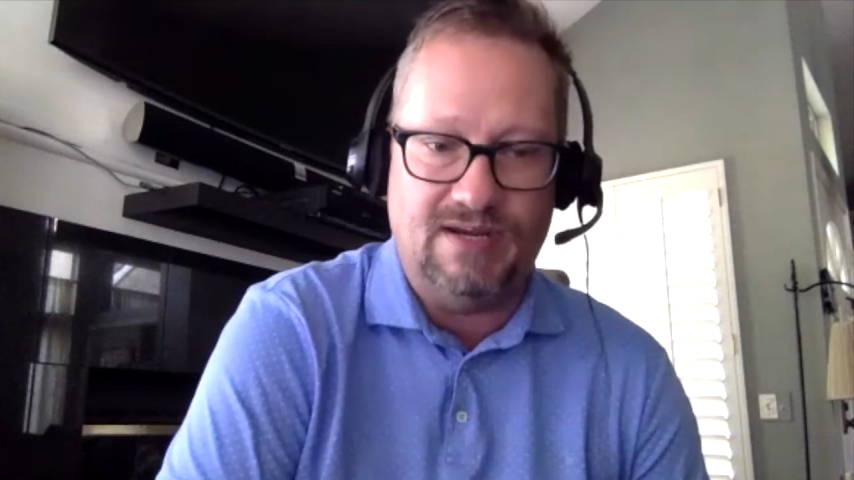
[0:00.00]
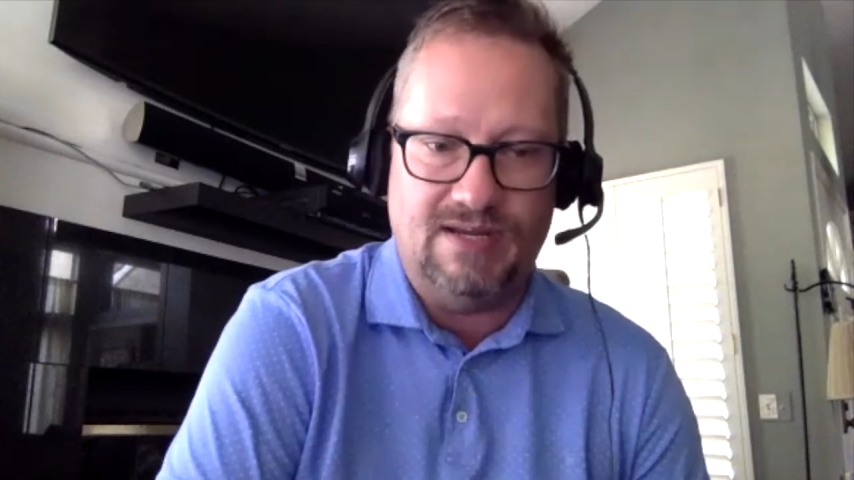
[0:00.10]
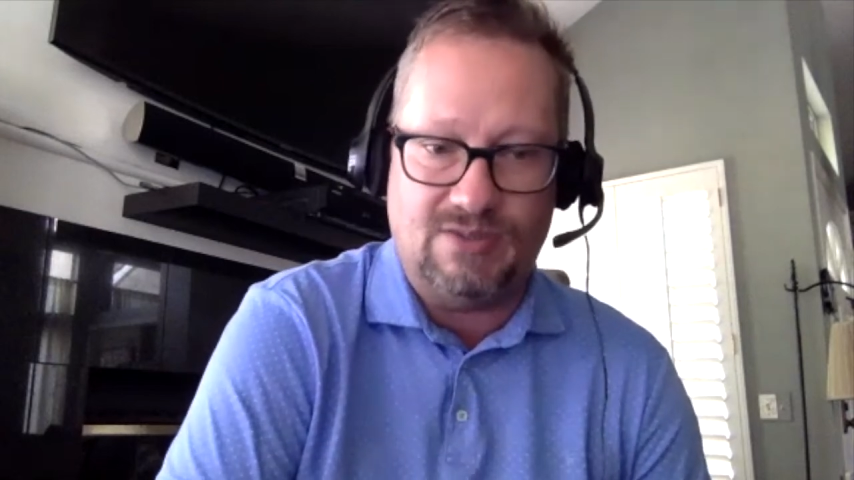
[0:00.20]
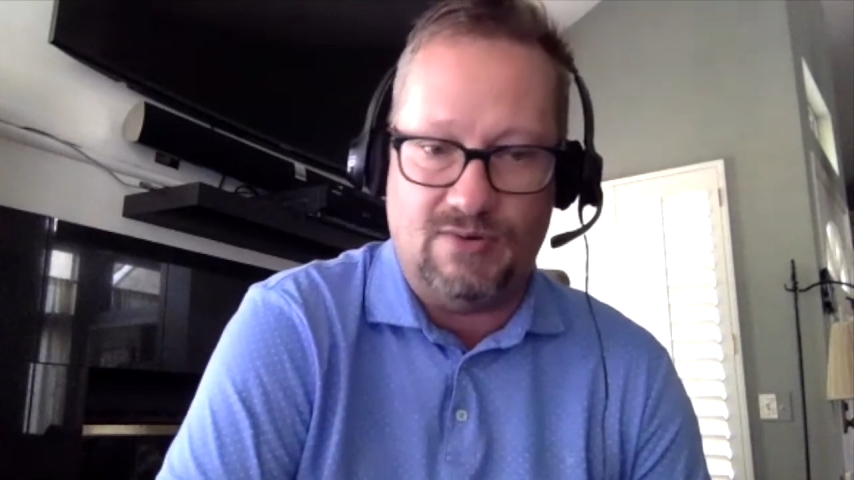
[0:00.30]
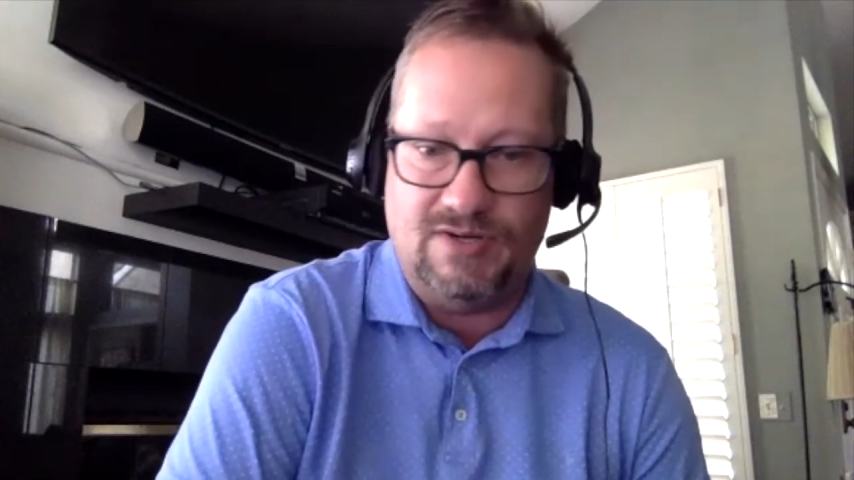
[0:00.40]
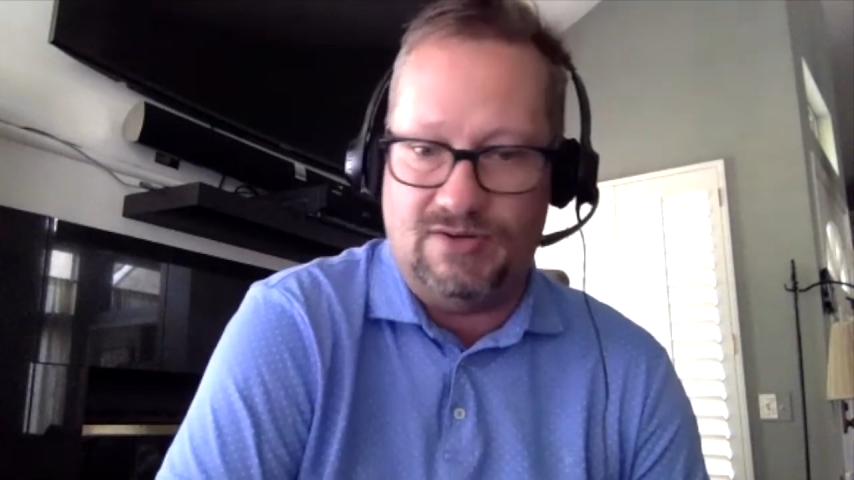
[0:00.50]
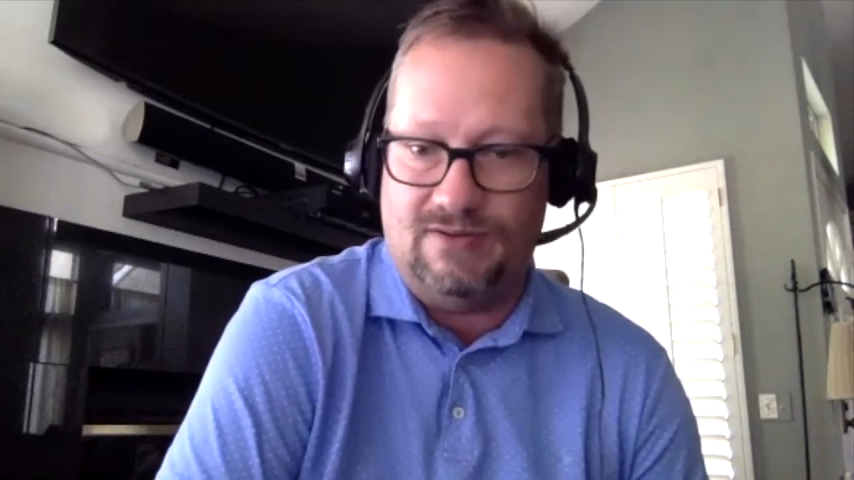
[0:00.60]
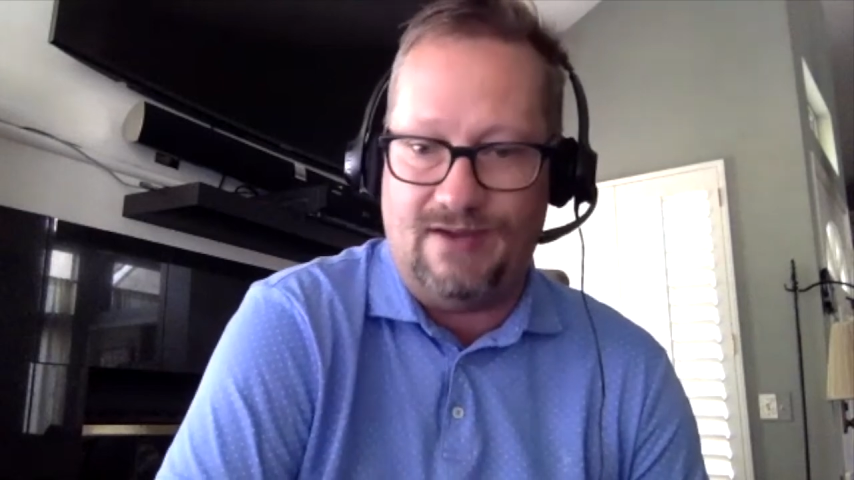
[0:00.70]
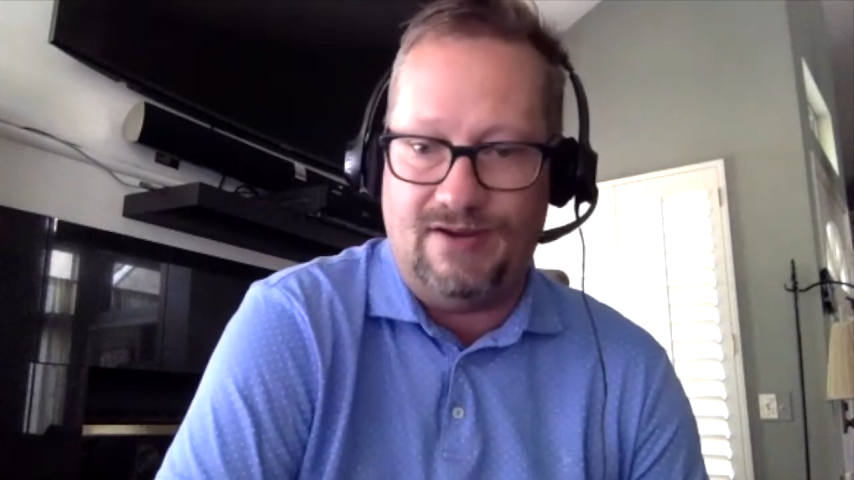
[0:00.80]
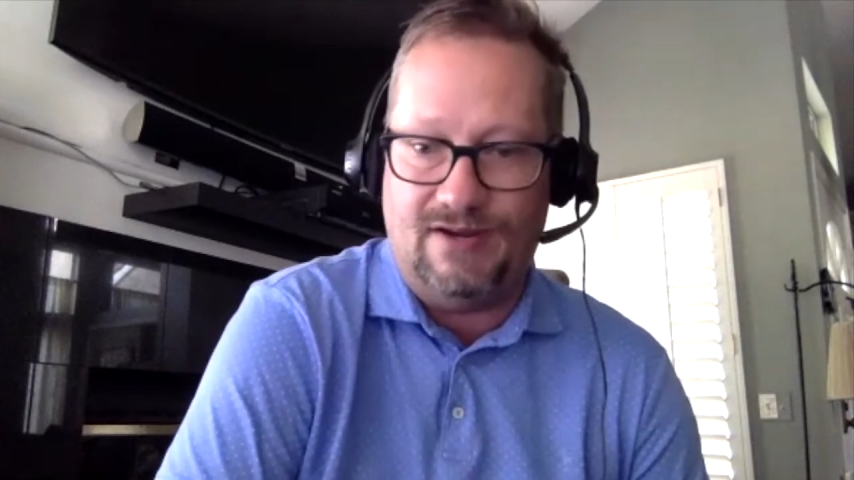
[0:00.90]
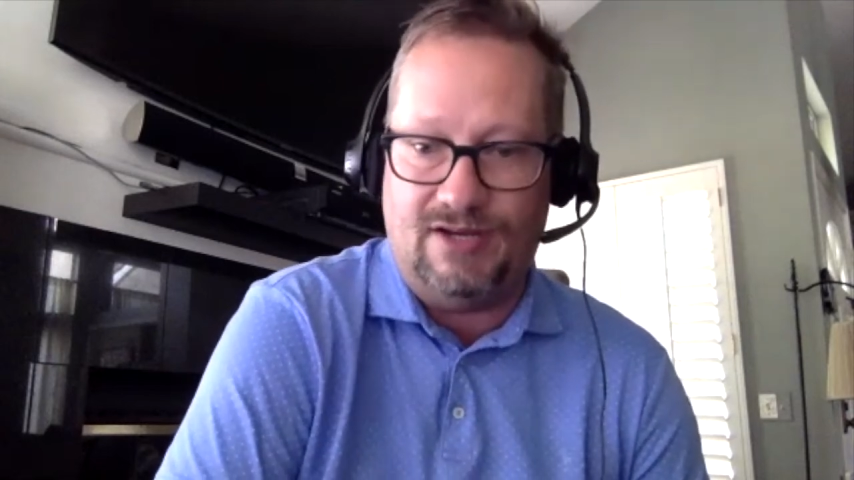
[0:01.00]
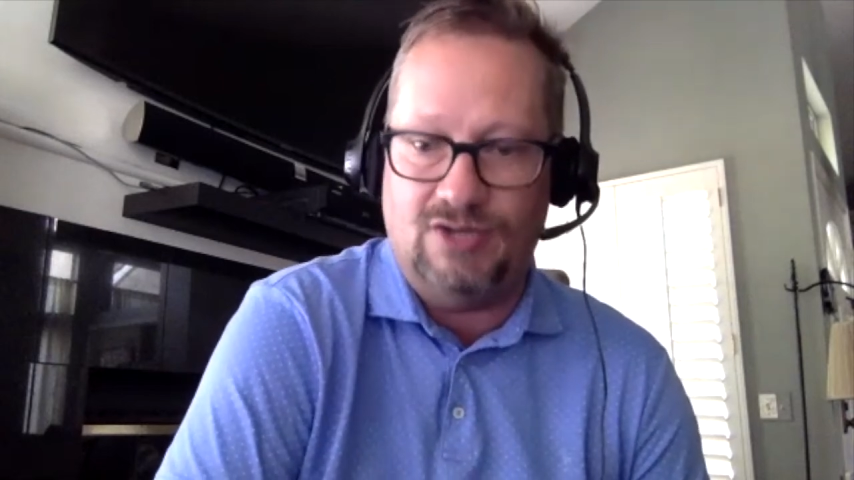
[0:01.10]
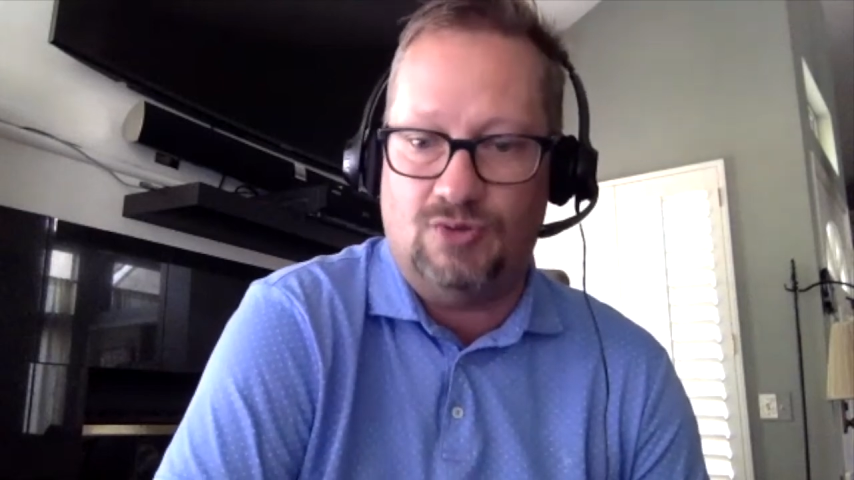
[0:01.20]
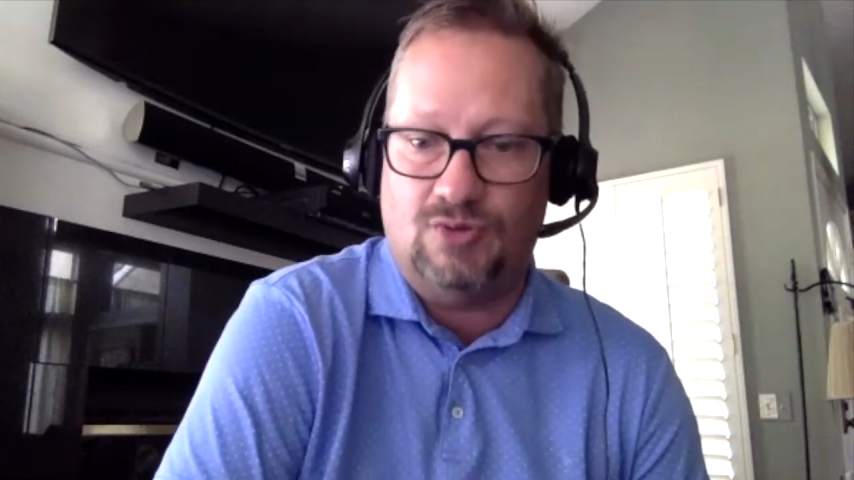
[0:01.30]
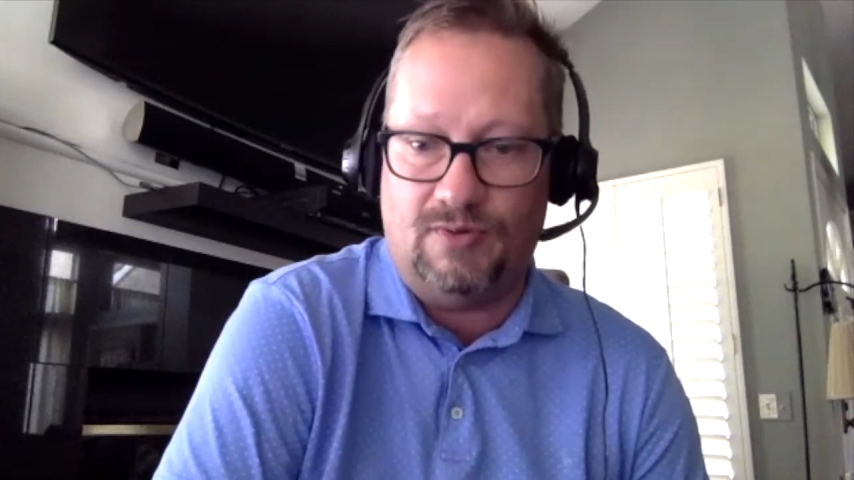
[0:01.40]
is going to allow you to
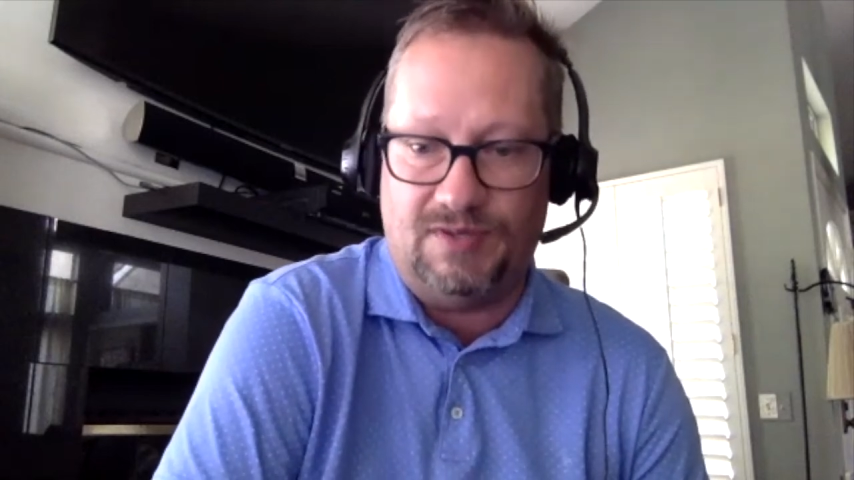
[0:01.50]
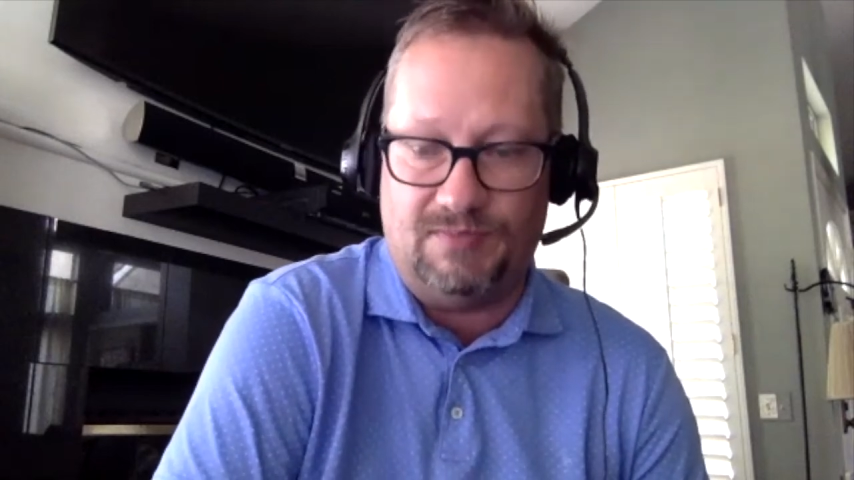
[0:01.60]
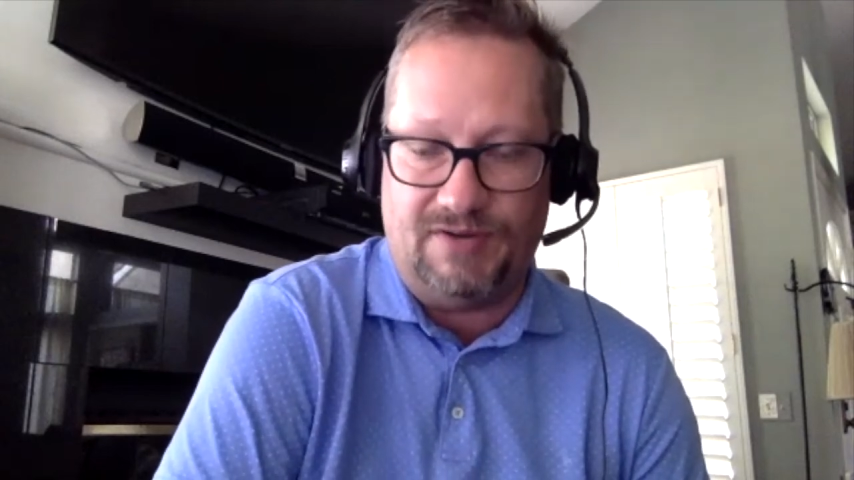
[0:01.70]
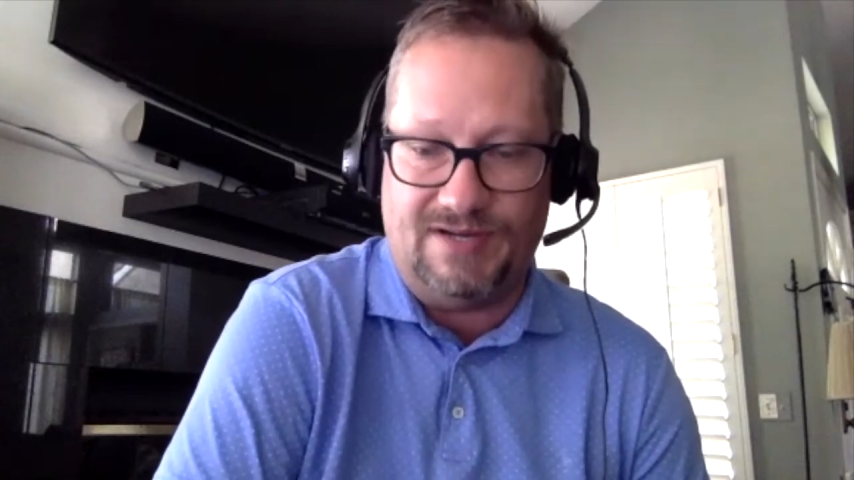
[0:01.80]
control what the ball